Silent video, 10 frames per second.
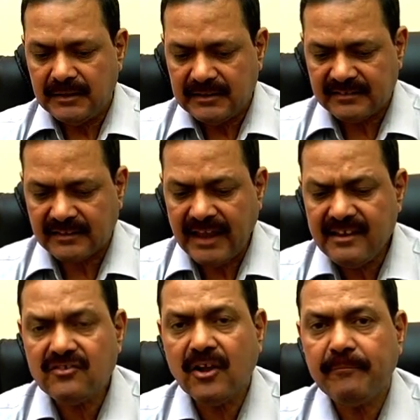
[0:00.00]

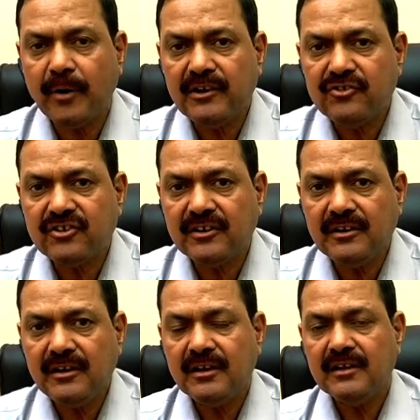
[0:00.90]
size of
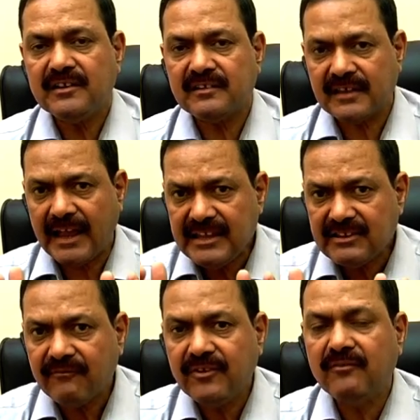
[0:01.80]
pollution,
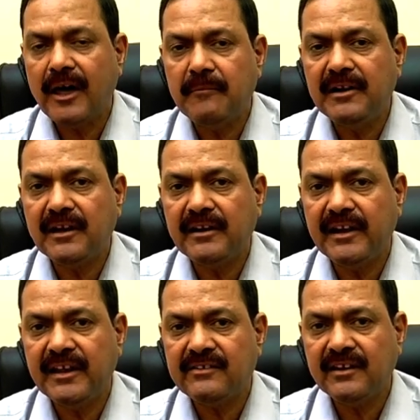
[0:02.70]
size of environmental
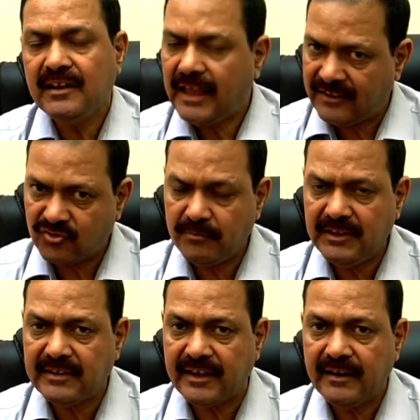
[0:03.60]
degradation has to be
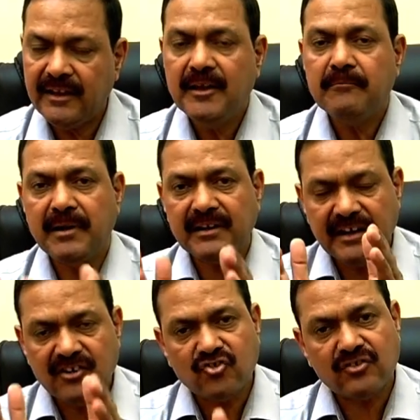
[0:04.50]
there, but
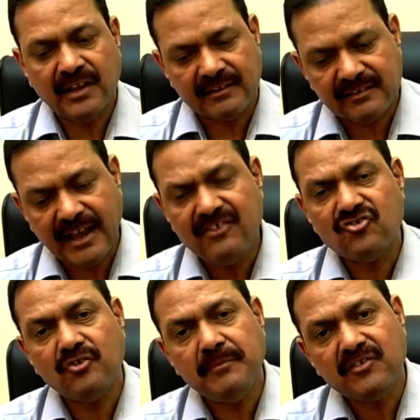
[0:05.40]
the size
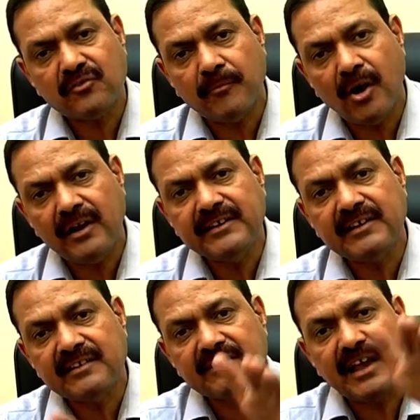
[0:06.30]
should be smaller than
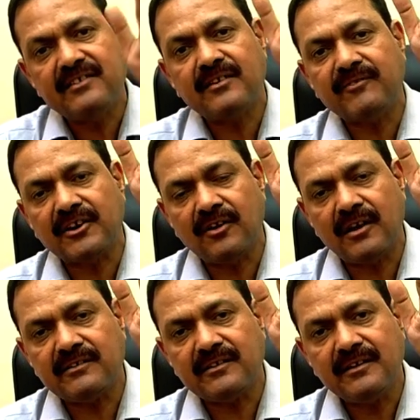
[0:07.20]
the size of
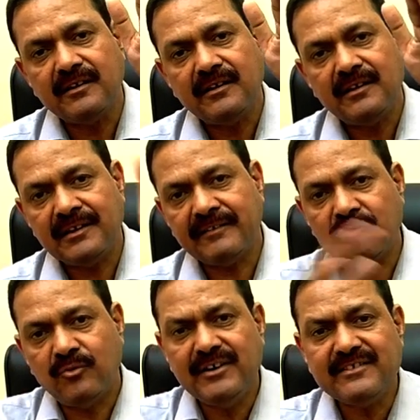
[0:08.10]
technology. In other
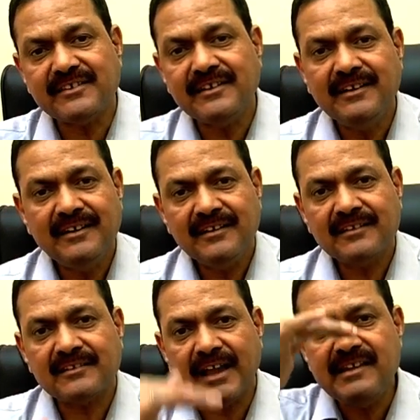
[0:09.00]
words,
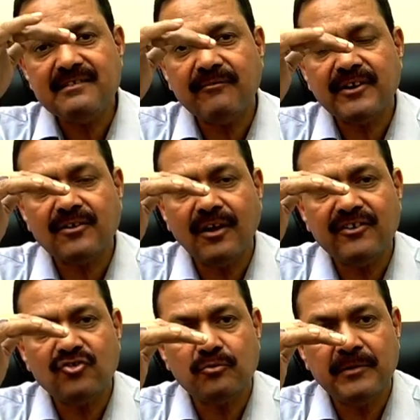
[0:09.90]
size of
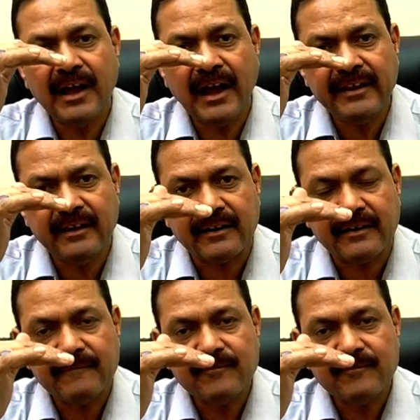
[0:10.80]
technology should be higher,